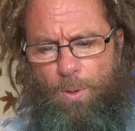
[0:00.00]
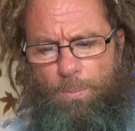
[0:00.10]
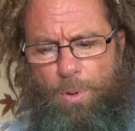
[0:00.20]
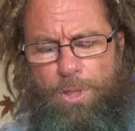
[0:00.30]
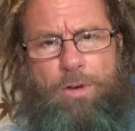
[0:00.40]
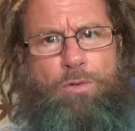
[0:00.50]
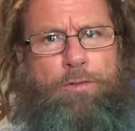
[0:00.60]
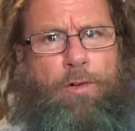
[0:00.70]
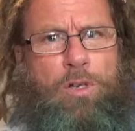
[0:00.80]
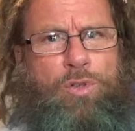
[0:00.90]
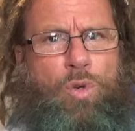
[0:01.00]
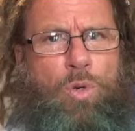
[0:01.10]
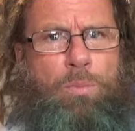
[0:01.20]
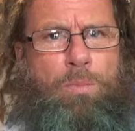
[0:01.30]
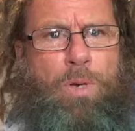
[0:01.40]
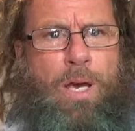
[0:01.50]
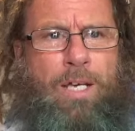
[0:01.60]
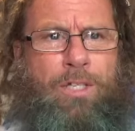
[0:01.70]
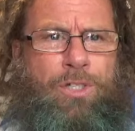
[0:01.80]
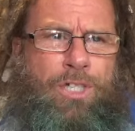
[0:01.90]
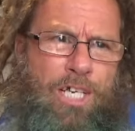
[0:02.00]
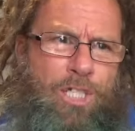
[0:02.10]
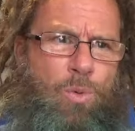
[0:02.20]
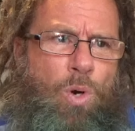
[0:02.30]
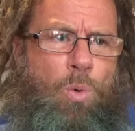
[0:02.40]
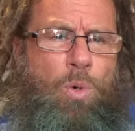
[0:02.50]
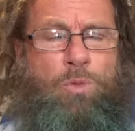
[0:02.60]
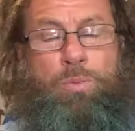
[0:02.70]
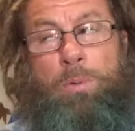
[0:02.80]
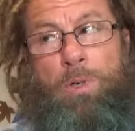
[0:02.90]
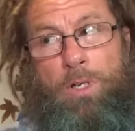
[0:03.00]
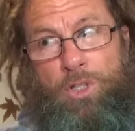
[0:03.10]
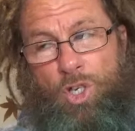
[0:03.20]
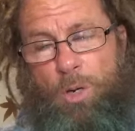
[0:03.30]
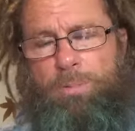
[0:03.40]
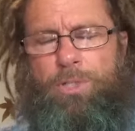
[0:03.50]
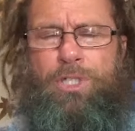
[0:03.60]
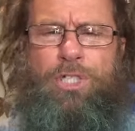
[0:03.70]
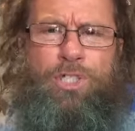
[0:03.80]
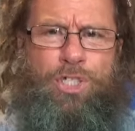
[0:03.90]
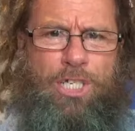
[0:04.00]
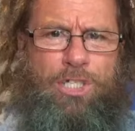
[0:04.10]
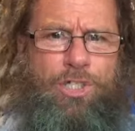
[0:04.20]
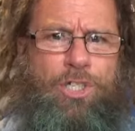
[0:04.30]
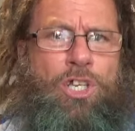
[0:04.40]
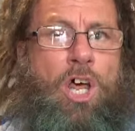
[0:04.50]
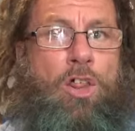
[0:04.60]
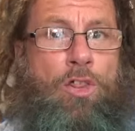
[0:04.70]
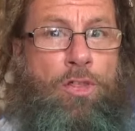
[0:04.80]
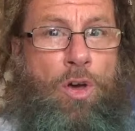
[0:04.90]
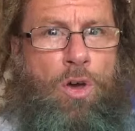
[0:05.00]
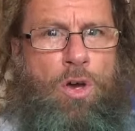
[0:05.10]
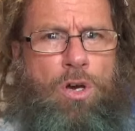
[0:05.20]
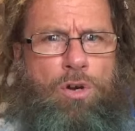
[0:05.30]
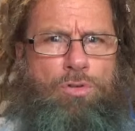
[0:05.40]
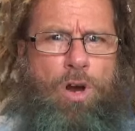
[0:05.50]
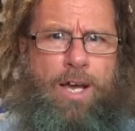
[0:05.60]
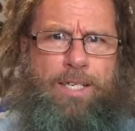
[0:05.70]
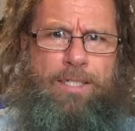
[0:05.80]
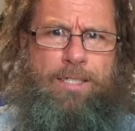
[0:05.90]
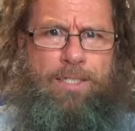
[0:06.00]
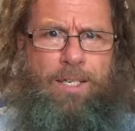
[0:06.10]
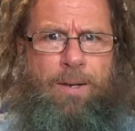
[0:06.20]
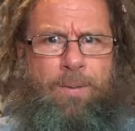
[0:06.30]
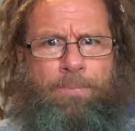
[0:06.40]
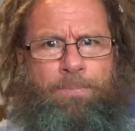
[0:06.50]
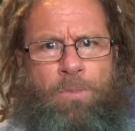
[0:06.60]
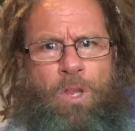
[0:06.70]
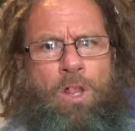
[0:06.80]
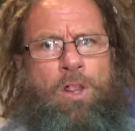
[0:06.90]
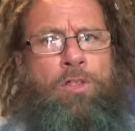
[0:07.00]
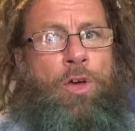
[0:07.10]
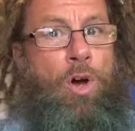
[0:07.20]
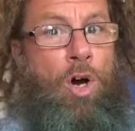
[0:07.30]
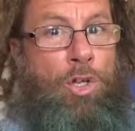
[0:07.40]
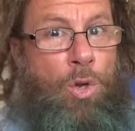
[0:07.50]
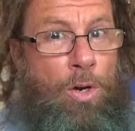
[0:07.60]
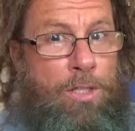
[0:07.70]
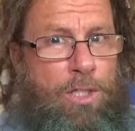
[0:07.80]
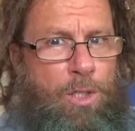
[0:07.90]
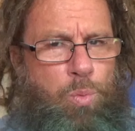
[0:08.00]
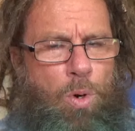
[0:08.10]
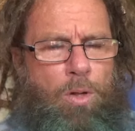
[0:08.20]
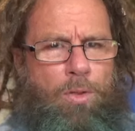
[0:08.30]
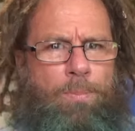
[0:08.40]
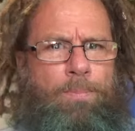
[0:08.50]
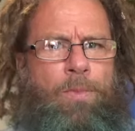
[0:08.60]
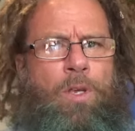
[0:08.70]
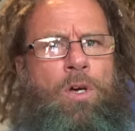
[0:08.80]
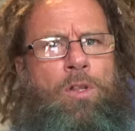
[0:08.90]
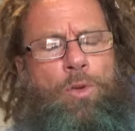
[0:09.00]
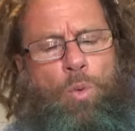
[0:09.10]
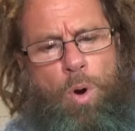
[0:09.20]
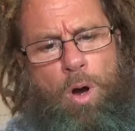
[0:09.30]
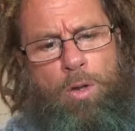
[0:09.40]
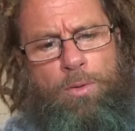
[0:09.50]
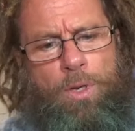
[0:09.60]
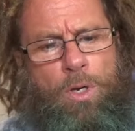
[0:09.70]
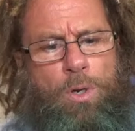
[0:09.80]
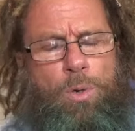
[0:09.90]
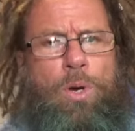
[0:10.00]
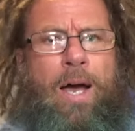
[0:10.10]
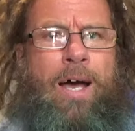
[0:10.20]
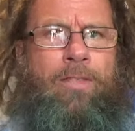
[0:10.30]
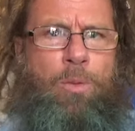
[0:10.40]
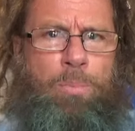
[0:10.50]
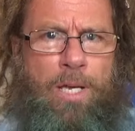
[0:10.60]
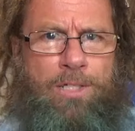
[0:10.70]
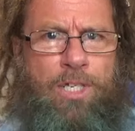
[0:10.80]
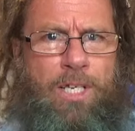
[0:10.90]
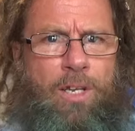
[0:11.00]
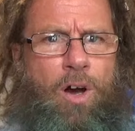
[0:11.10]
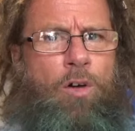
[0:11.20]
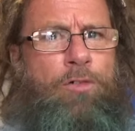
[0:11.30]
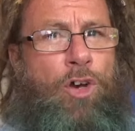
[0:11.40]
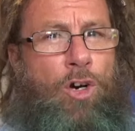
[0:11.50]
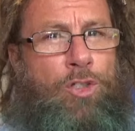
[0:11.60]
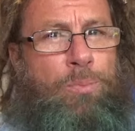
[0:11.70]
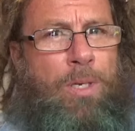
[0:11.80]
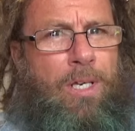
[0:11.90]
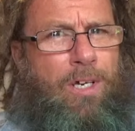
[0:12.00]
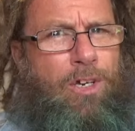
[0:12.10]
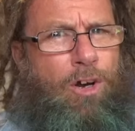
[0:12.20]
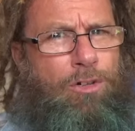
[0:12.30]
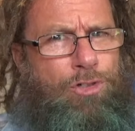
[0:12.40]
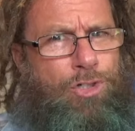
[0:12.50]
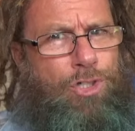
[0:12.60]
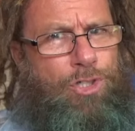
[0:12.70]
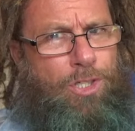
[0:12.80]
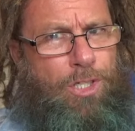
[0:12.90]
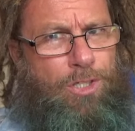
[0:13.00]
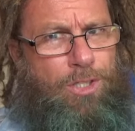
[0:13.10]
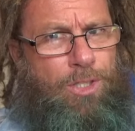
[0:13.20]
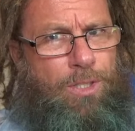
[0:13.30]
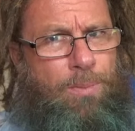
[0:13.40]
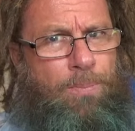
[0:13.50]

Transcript: but they referred to him as Yeshua, which probably got interpreted as Jesus, the Christ, the anointed one, the one who had the blessing of cosmic consciousness.